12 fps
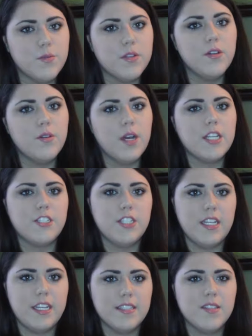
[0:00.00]
real question
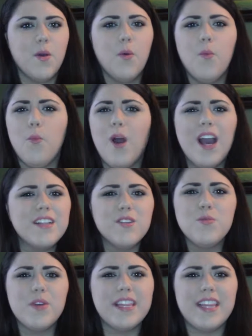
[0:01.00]
is, why
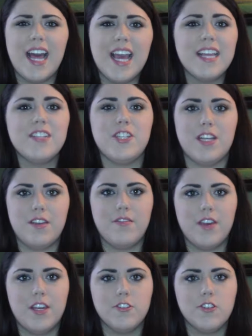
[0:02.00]
don't we like
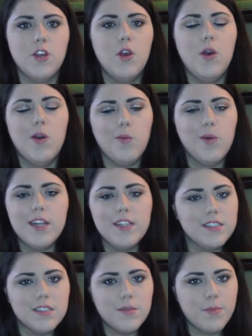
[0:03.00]
jellyfish? What
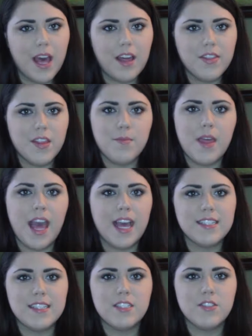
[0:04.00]
is it about them that
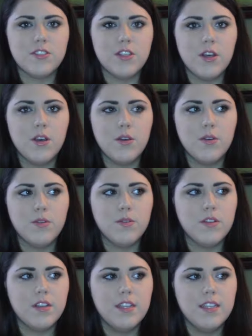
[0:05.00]
has us
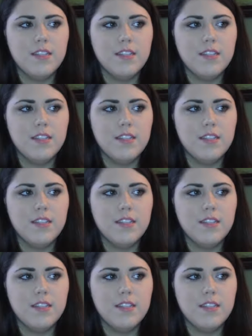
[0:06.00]
so